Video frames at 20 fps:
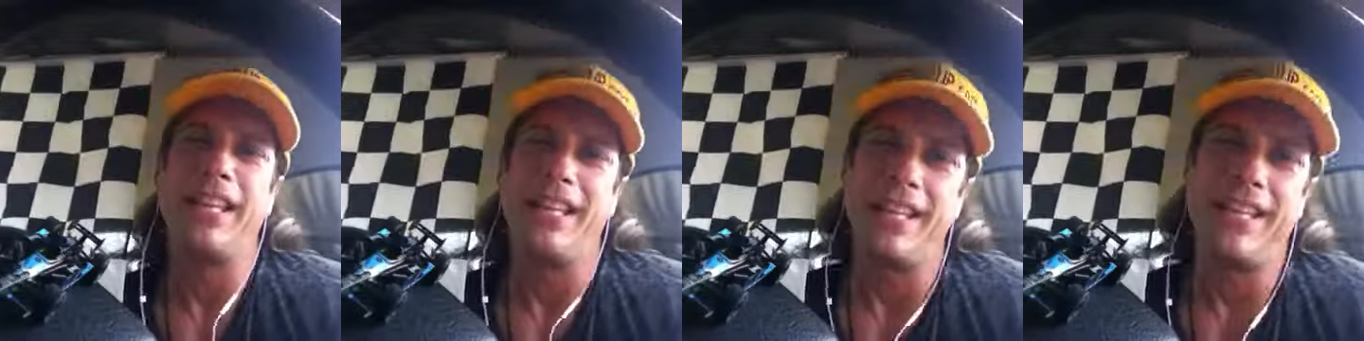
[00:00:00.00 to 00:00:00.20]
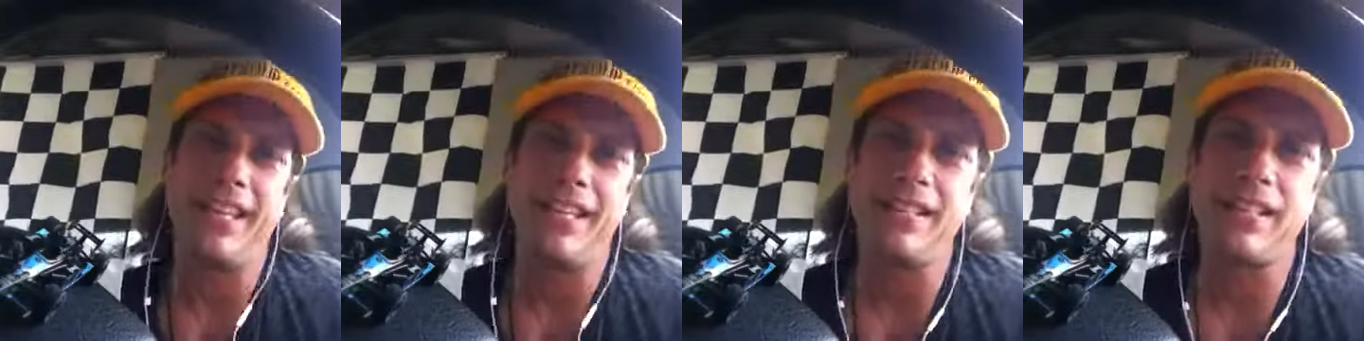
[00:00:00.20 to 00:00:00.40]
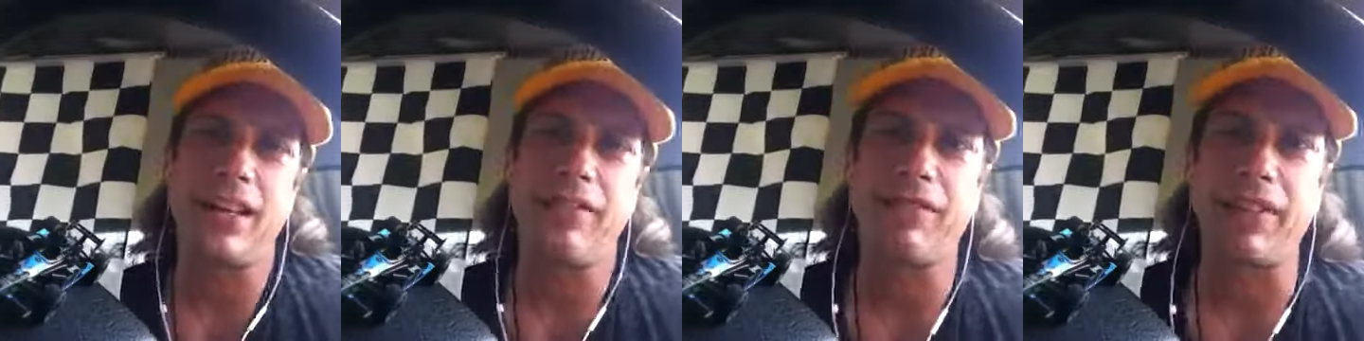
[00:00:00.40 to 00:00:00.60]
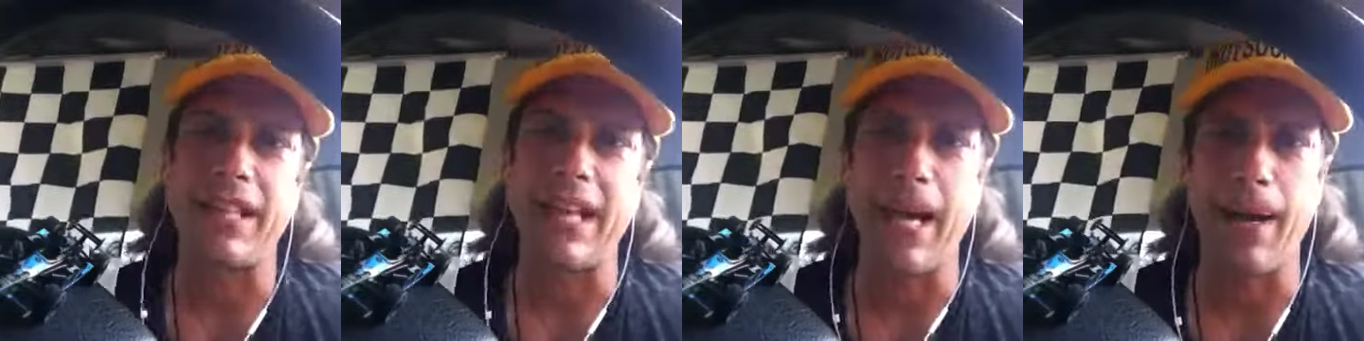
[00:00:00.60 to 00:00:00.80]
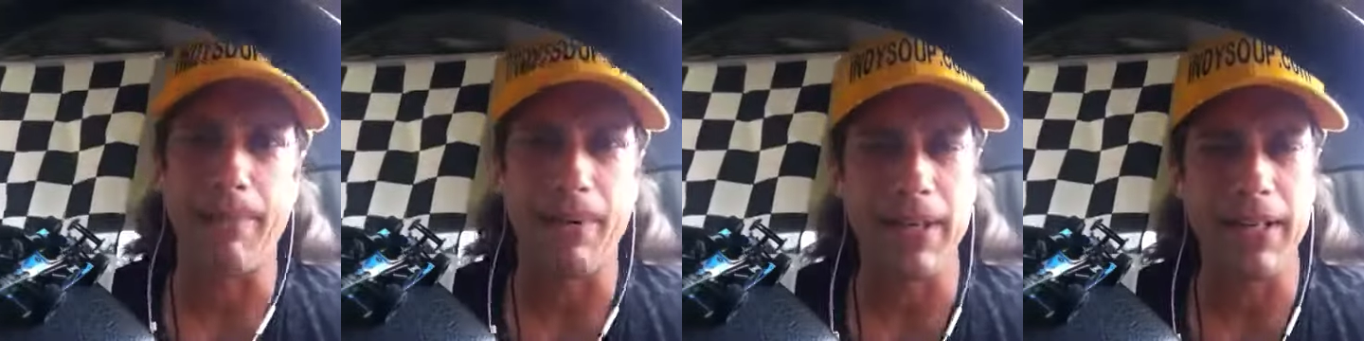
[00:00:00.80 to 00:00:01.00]
it, it definitely
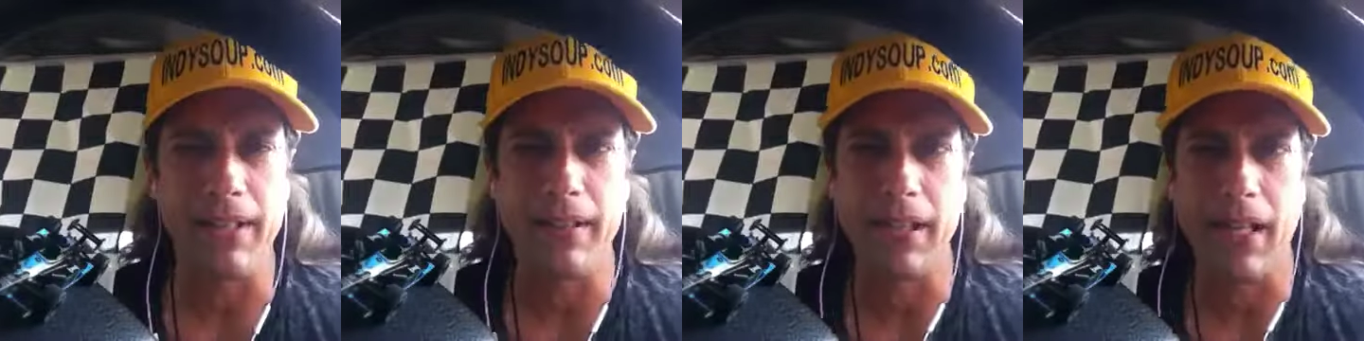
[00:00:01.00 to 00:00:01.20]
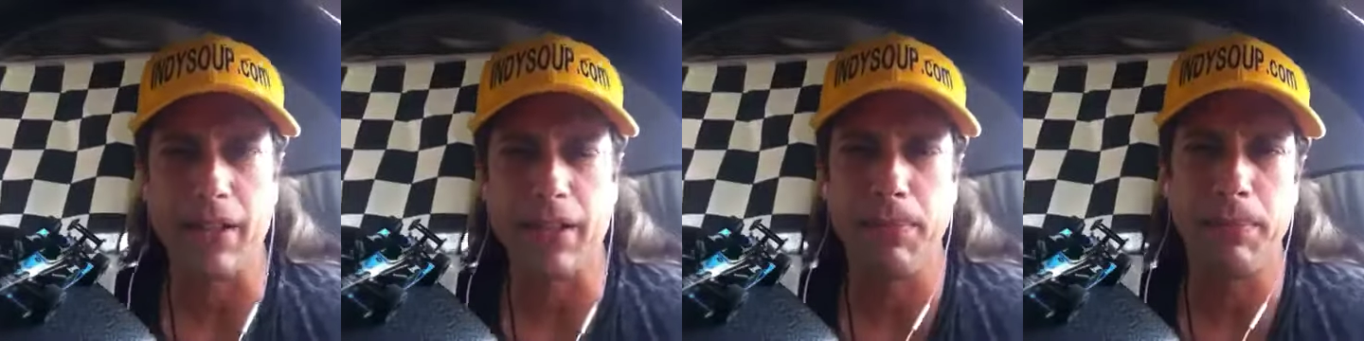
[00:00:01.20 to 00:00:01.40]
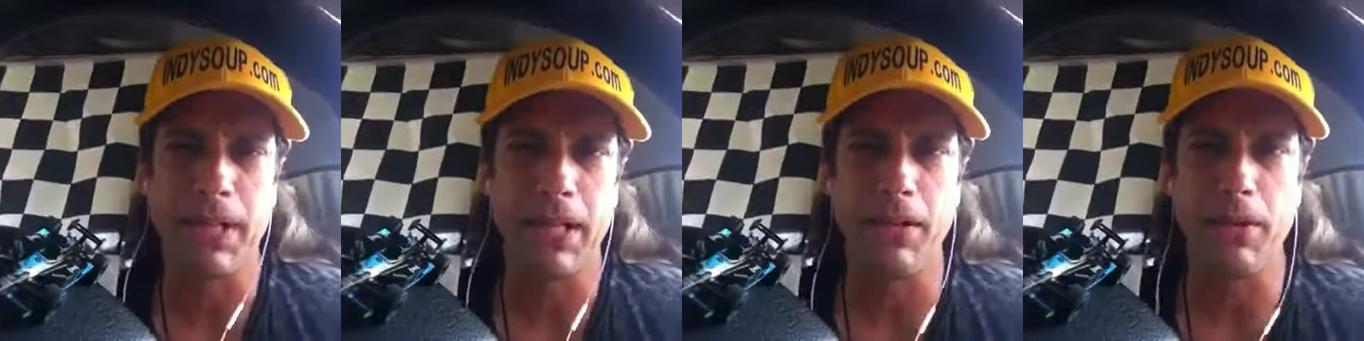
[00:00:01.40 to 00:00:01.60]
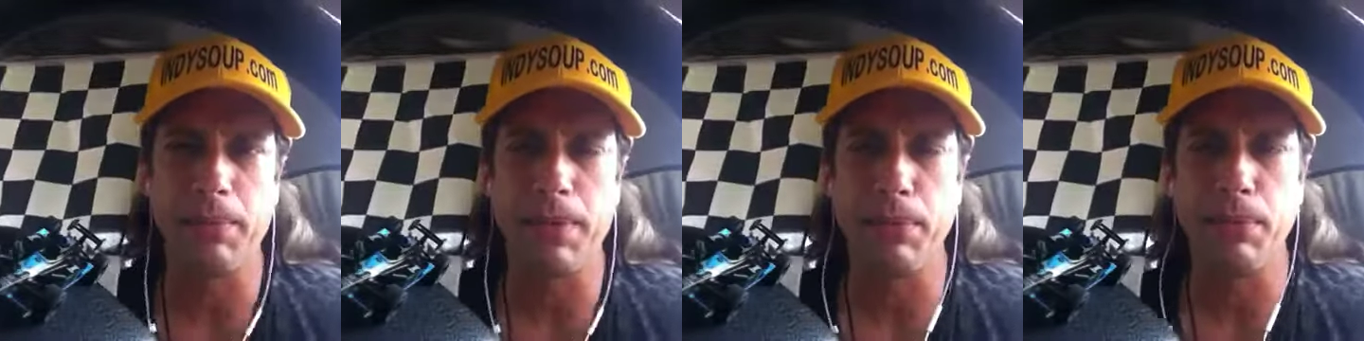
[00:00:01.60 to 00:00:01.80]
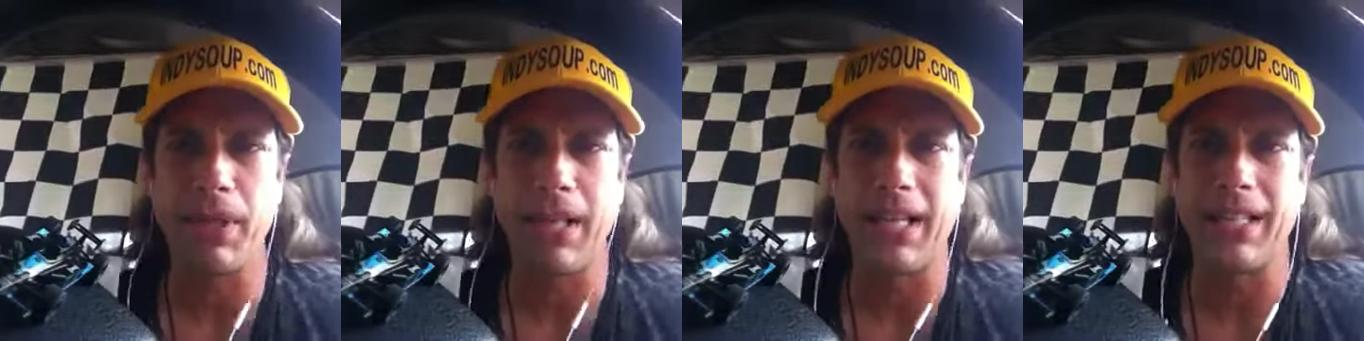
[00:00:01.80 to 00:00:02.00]
happened, and not too many other
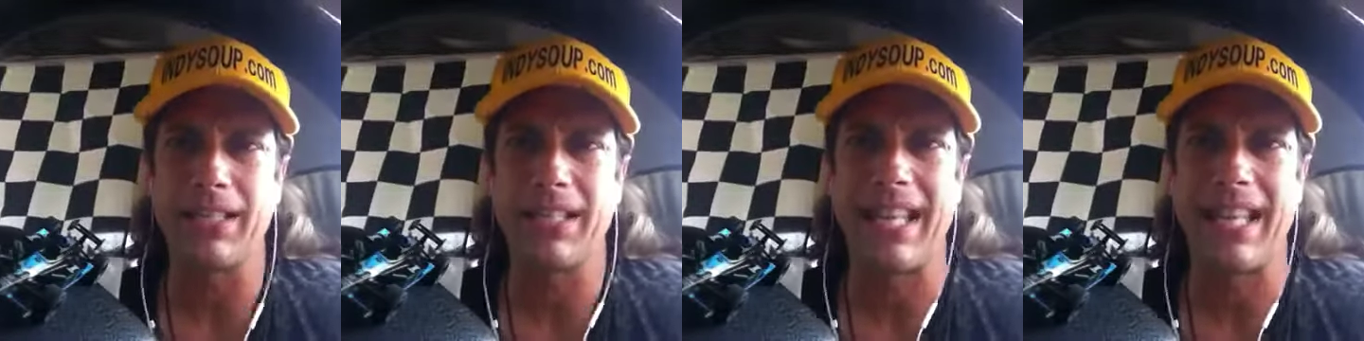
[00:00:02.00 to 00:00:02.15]
people got